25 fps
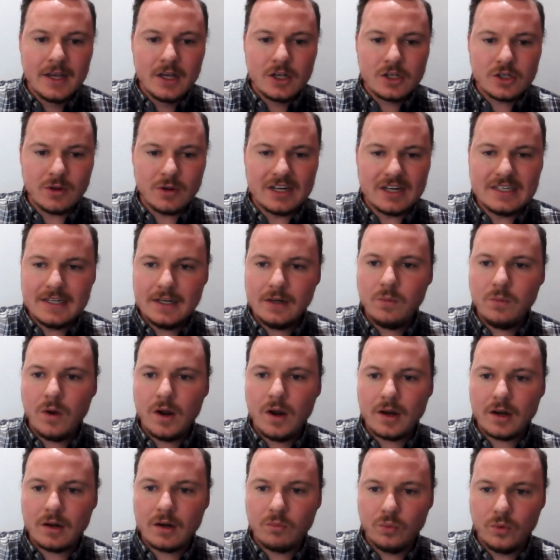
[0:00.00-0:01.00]
So I did
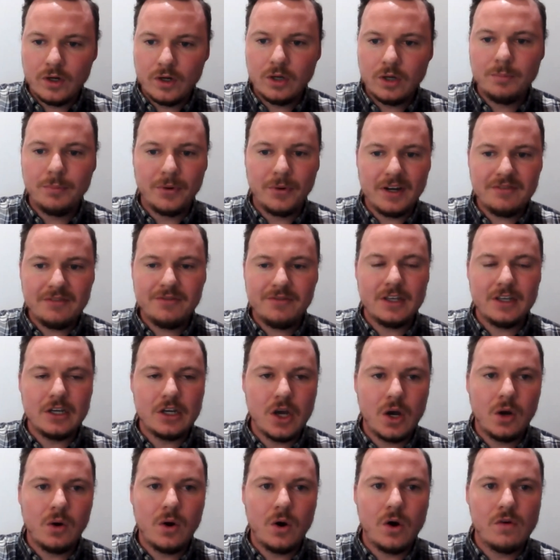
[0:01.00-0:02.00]
want to real briefly
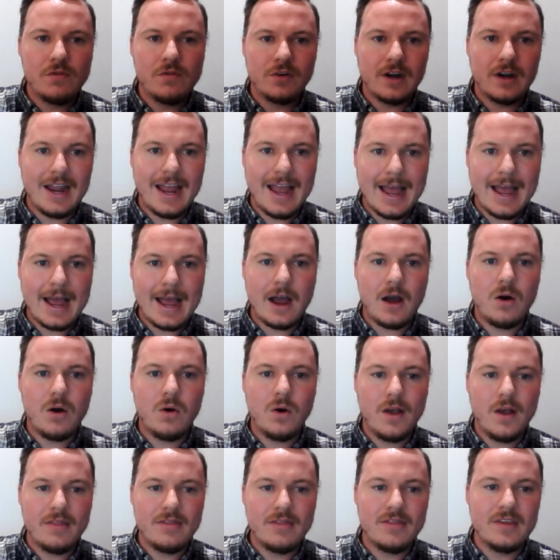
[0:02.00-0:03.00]
go over
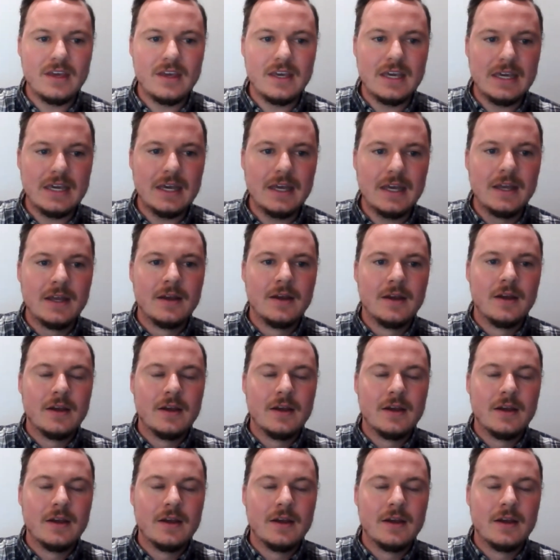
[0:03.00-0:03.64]
how the